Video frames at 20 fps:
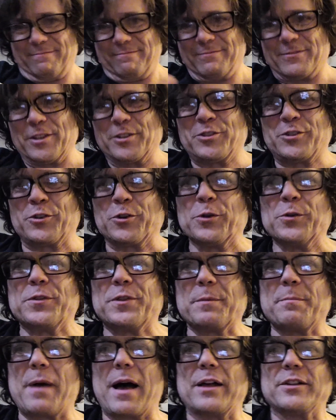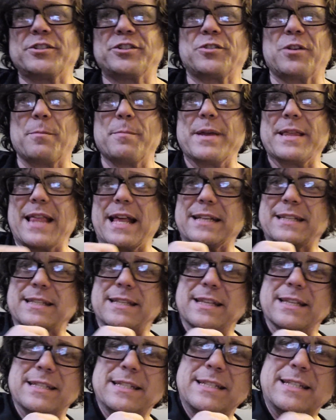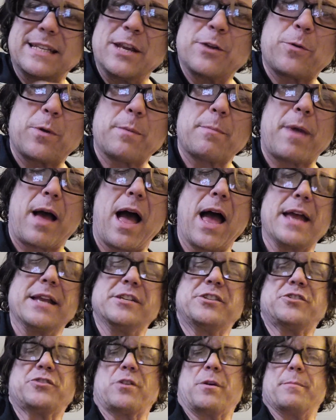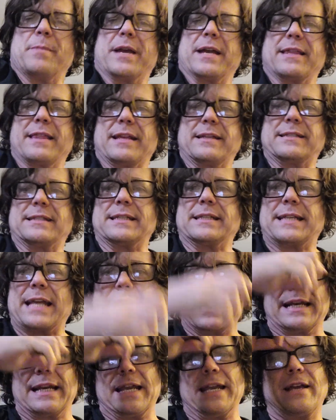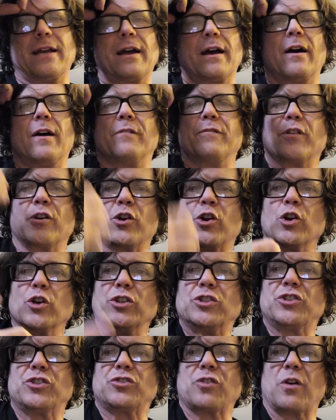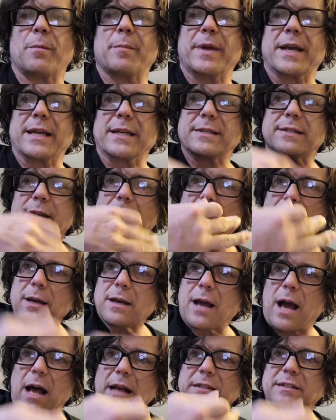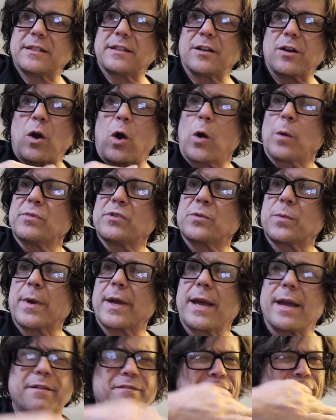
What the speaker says: the truth about strumming. That's the secret behind strumming, and that's the technique of good strumming, is constant arm swinging.